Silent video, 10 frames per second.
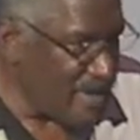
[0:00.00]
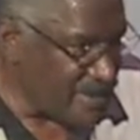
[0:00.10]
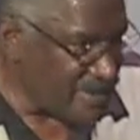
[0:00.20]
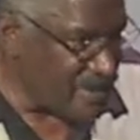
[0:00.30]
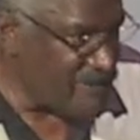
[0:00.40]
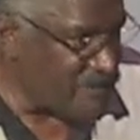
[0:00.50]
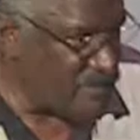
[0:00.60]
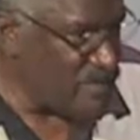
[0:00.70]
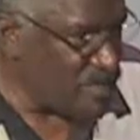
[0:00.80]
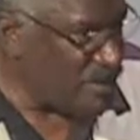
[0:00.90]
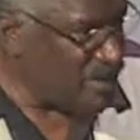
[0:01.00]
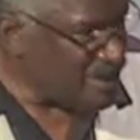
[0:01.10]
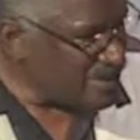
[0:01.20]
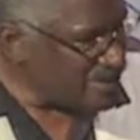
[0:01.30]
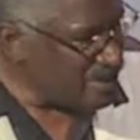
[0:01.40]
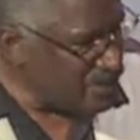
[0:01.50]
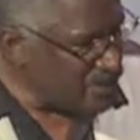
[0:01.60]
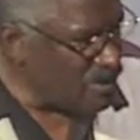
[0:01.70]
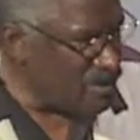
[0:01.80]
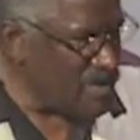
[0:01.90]
and give you a
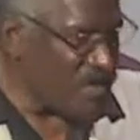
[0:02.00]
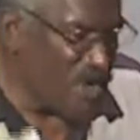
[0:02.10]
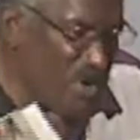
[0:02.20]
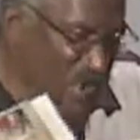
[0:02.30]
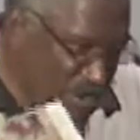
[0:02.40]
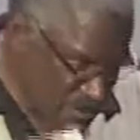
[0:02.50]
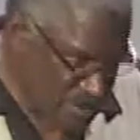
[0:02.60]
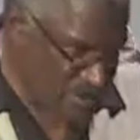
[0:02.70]
snippet on her